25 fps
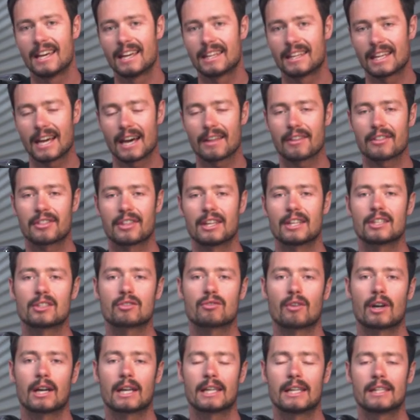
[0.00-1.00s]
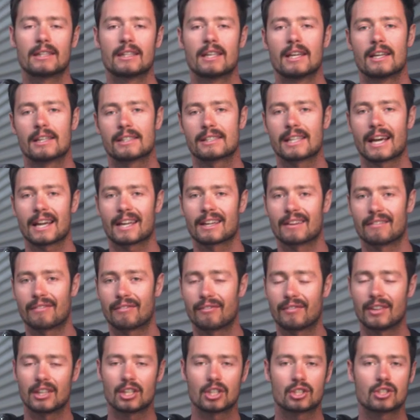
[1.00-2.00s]
Now the thing's run in, Zach can
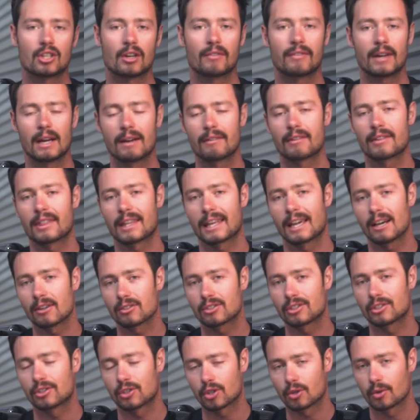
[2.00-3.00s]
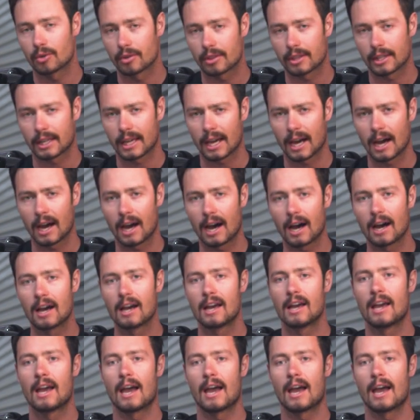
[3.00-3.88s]
finish off everything else to do with the car,